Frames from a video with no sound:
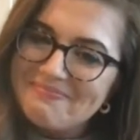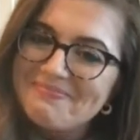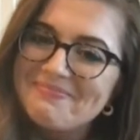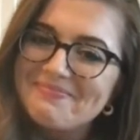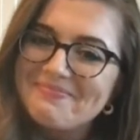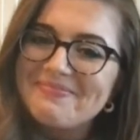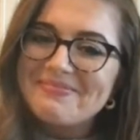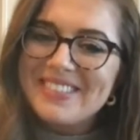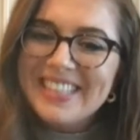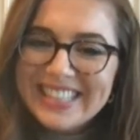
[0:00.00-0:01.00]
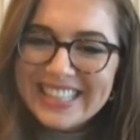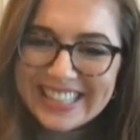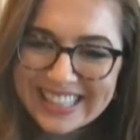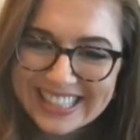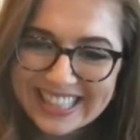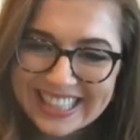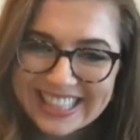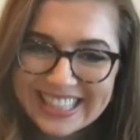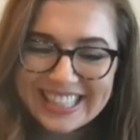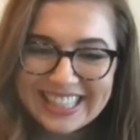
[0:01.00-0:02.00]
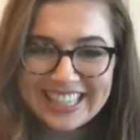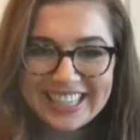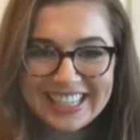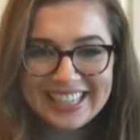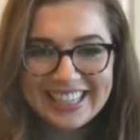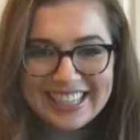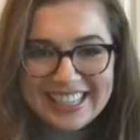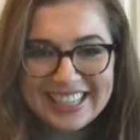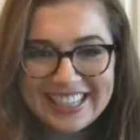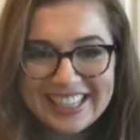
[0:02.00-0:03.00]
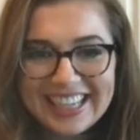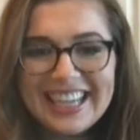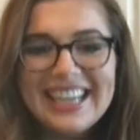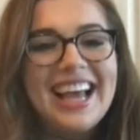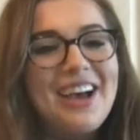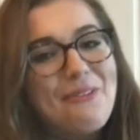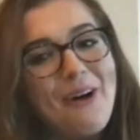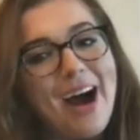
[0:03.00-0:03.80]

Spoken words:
we're looking at clout scores right now, Alyssa. Big time in the